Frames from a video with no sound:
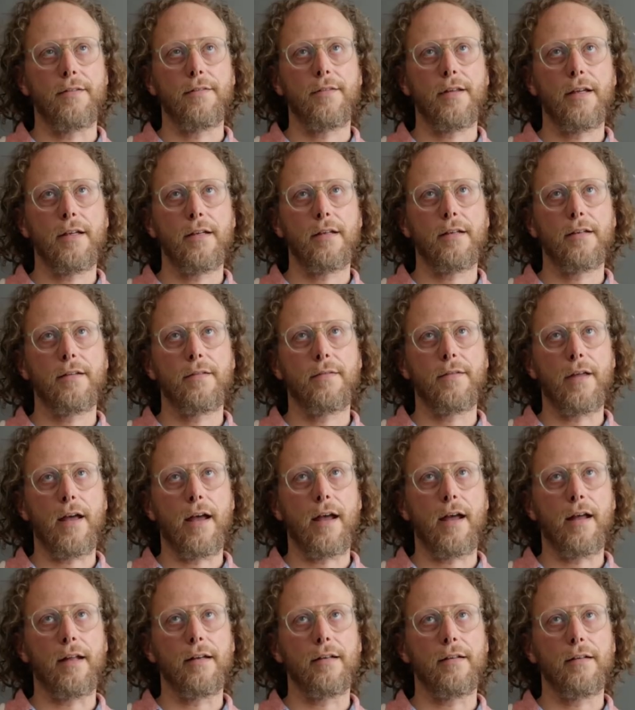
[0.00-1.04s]
think
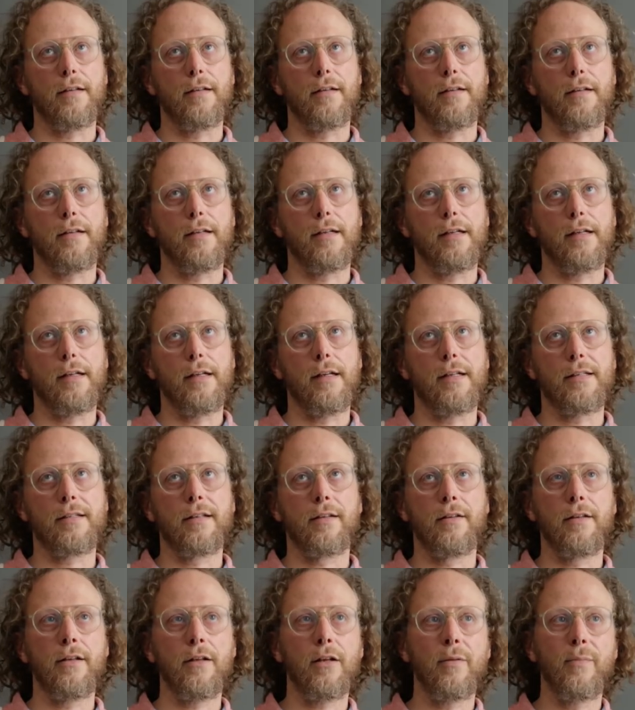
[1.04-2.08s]
that it's a
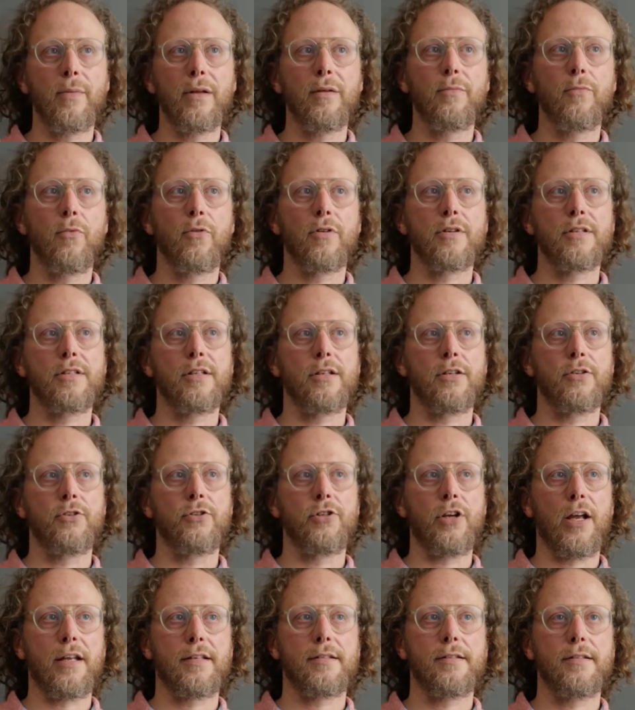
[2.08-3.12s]
little bit more
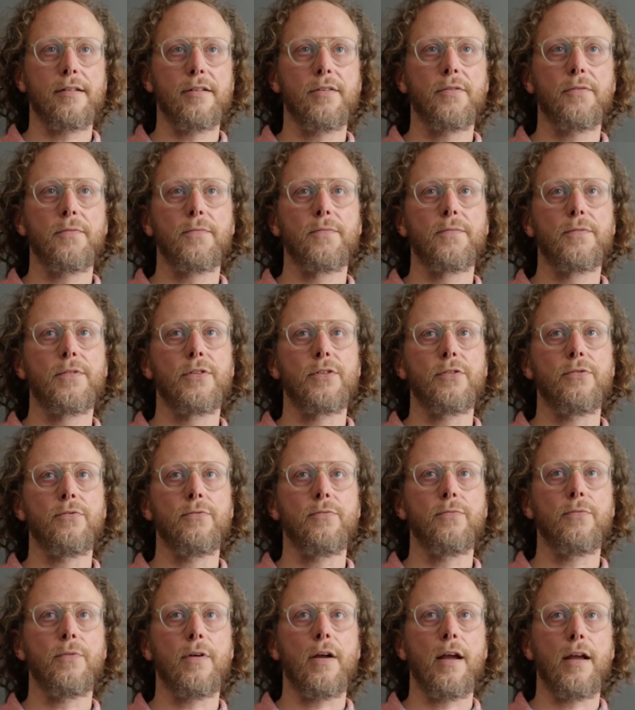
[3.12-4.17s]
suggestive to
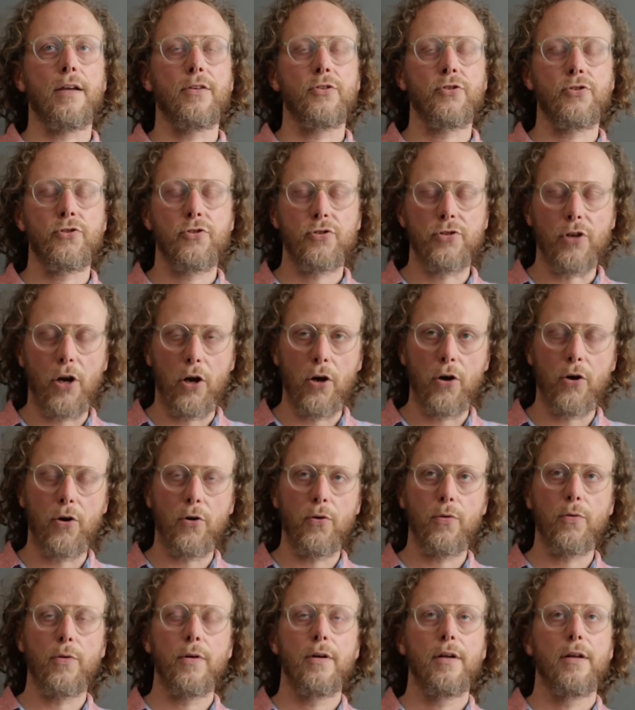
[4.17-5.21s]

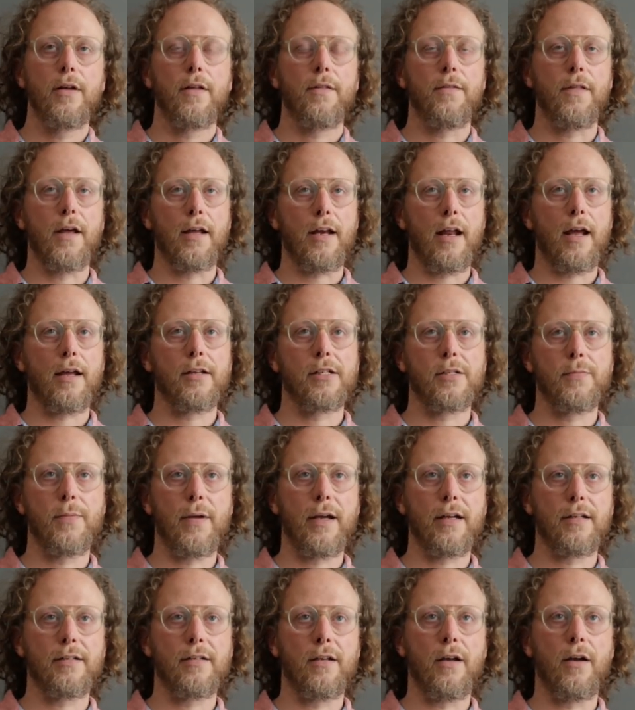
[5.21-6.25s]
show that
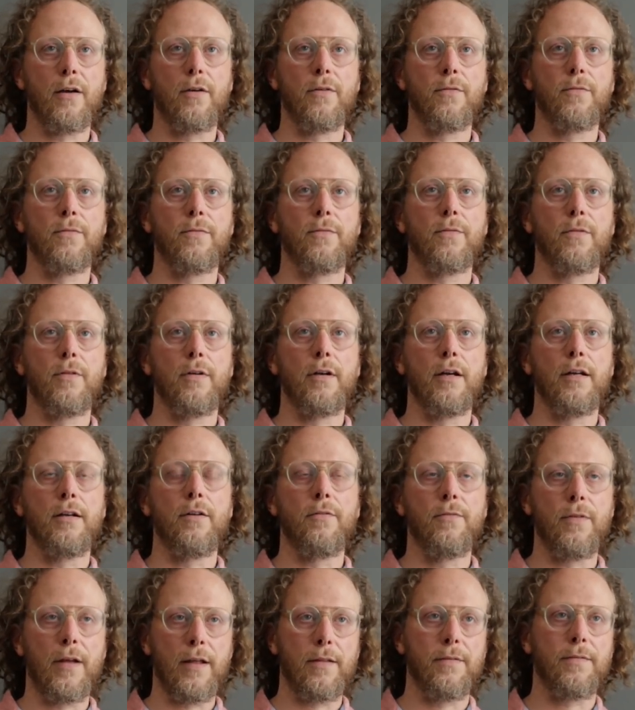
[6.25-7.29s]
aspect of an
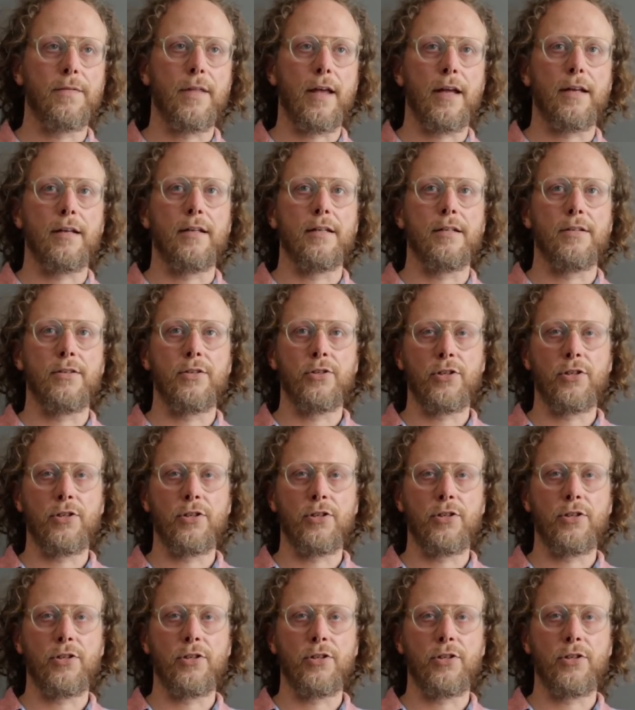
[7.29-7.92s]
event that is